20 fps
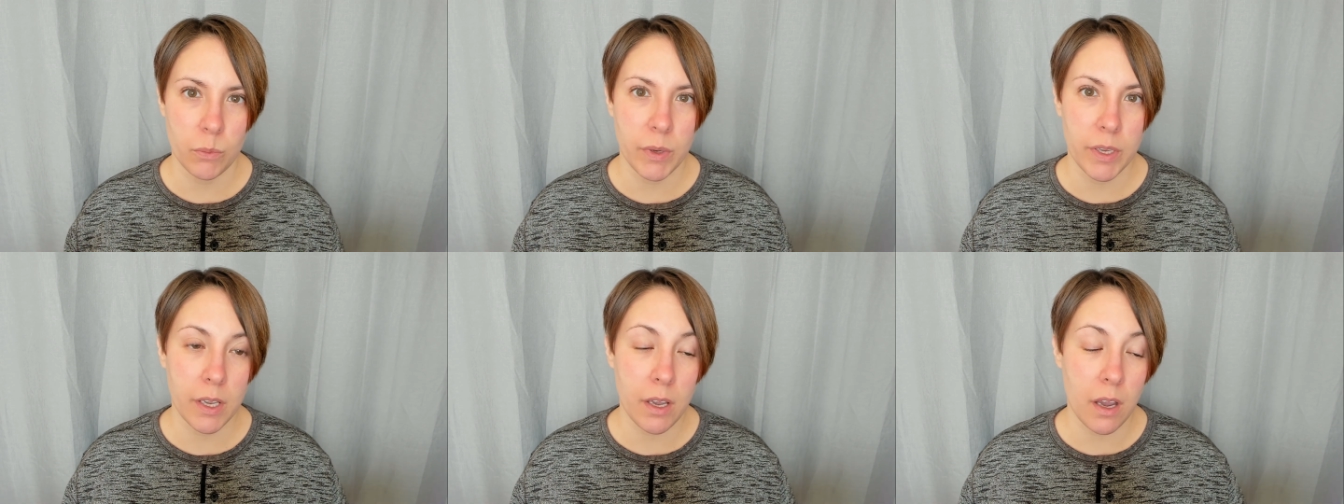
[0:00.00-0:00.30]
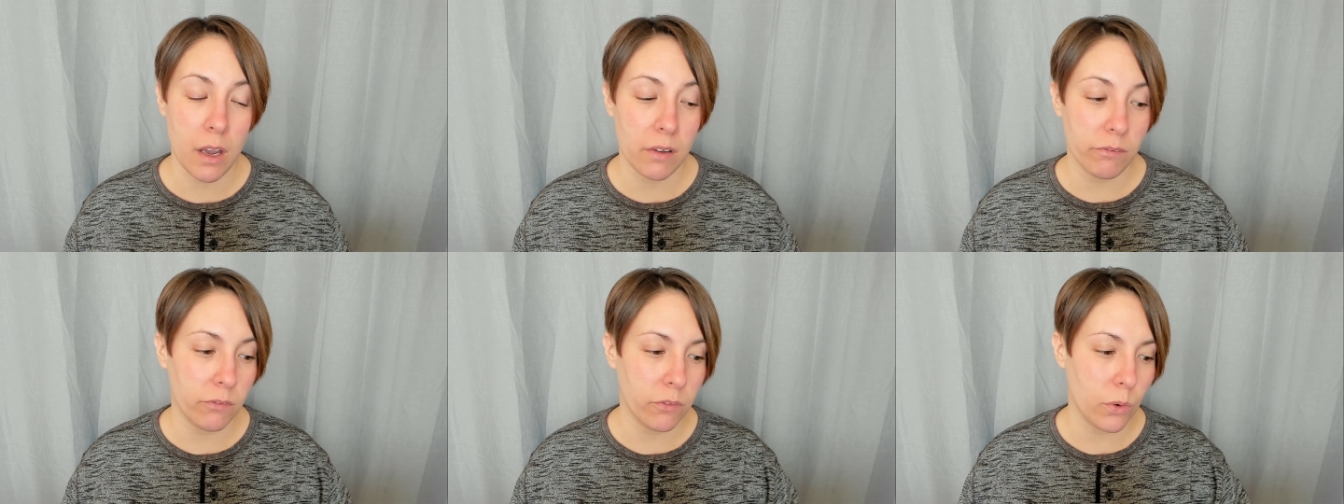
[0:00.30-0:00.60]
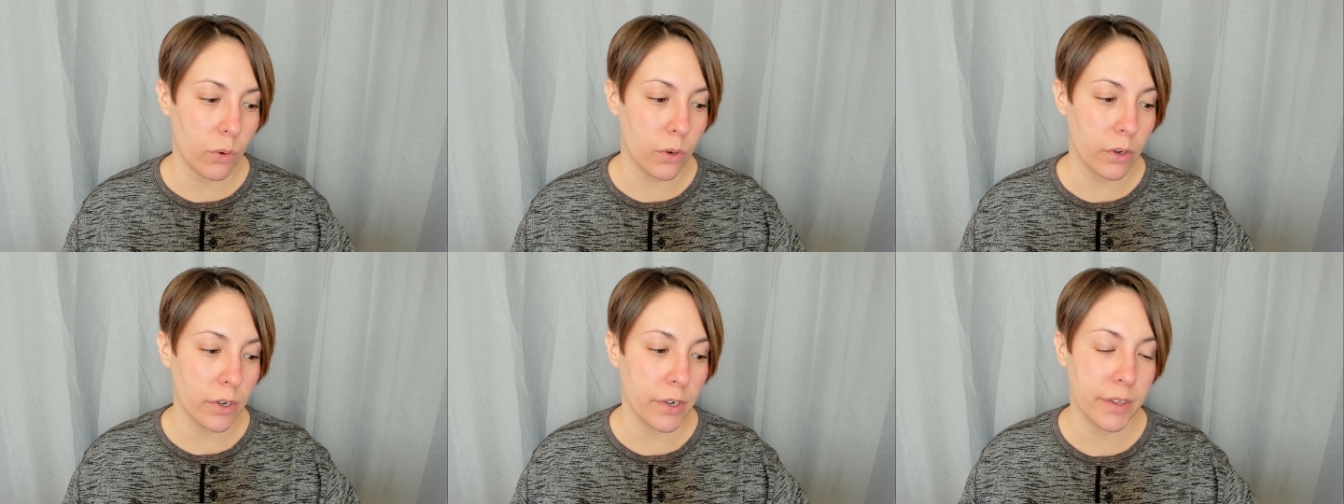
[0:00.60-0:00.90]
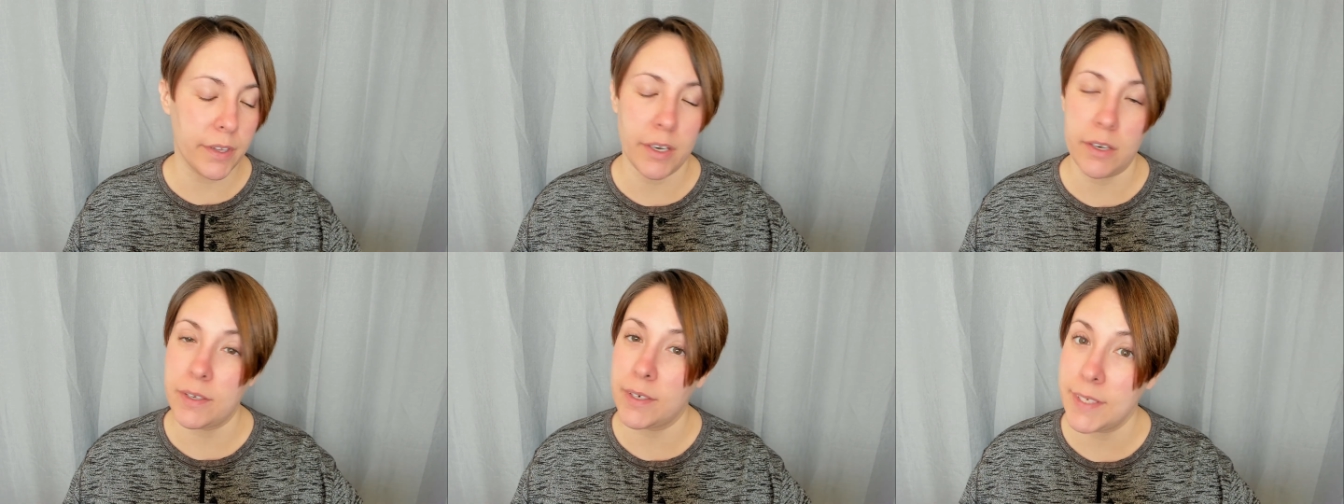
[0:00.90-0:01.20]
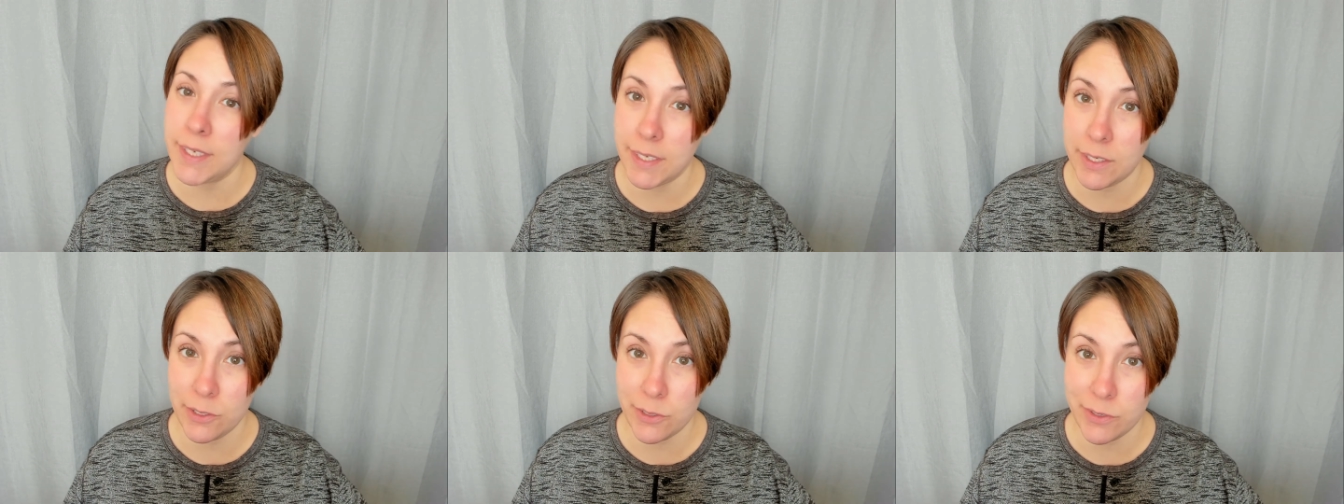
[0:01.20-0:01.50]
we got for their
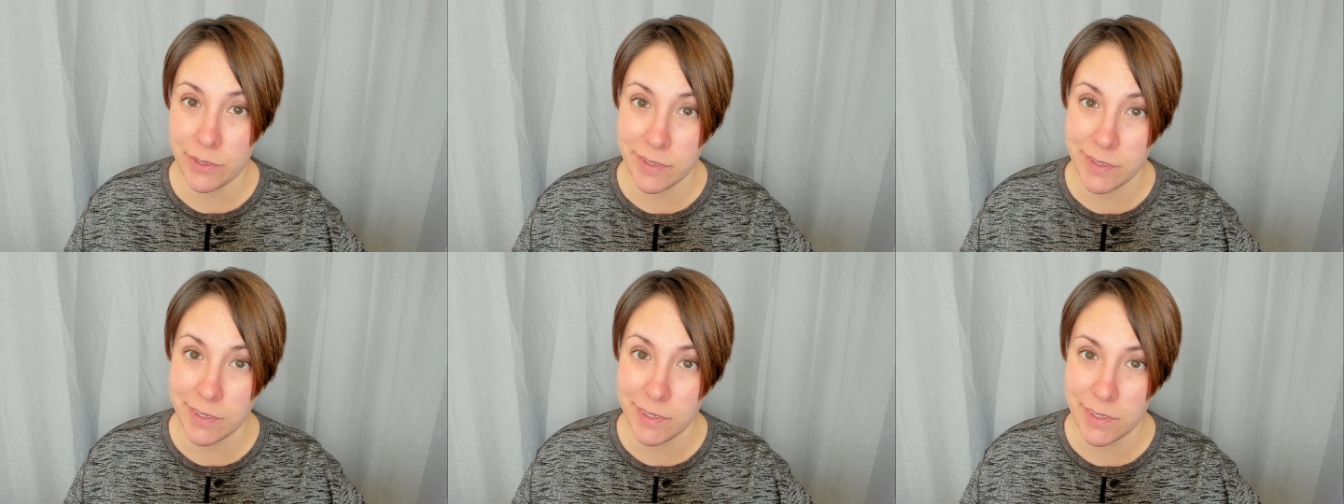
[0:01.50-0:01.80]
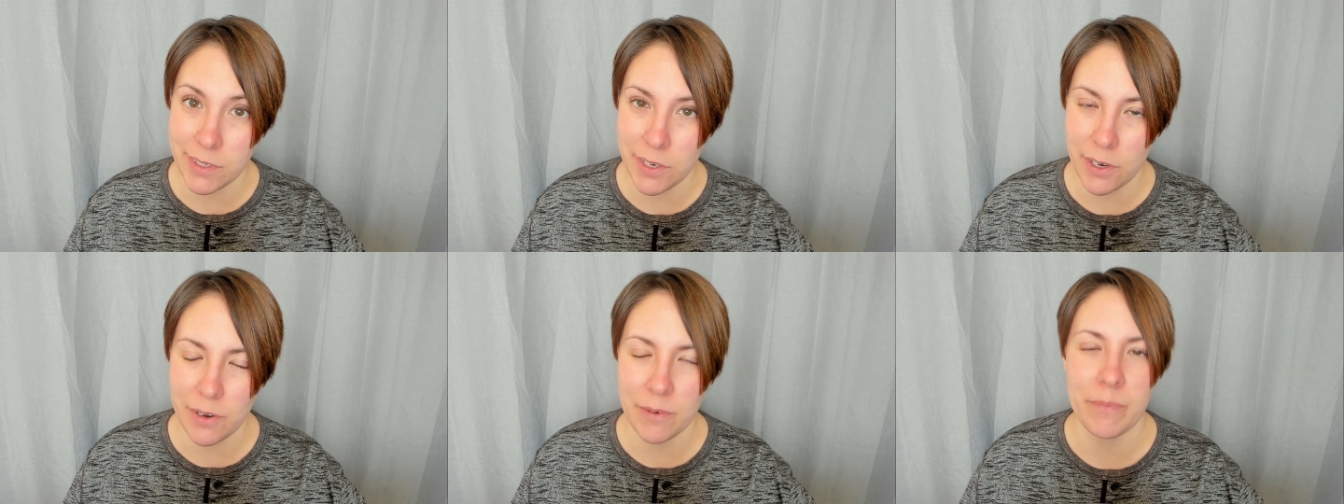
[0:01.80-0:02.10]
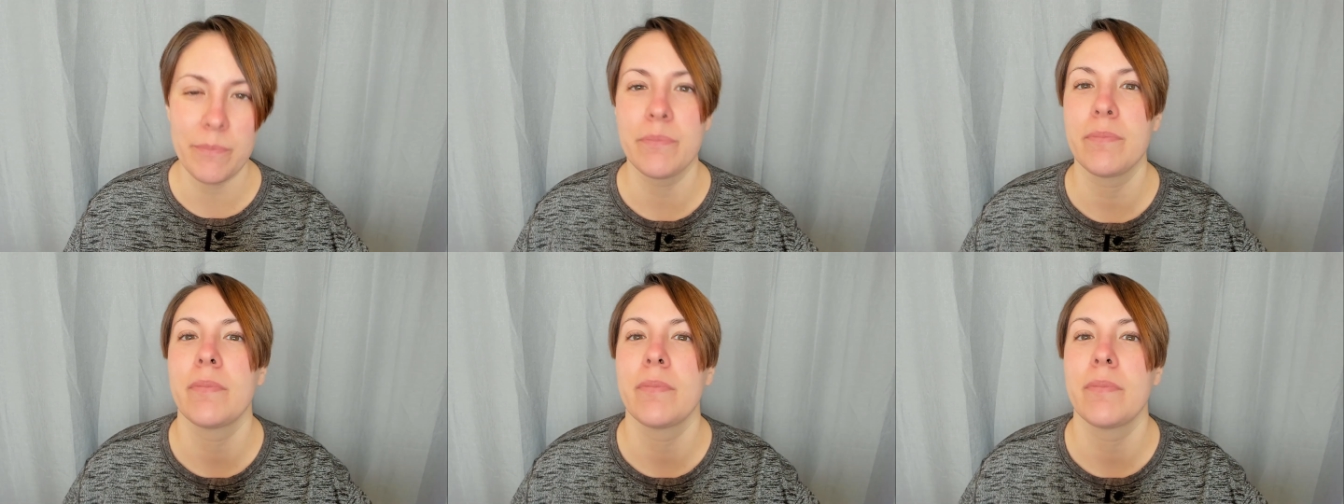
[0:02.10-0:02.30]
teachers this year.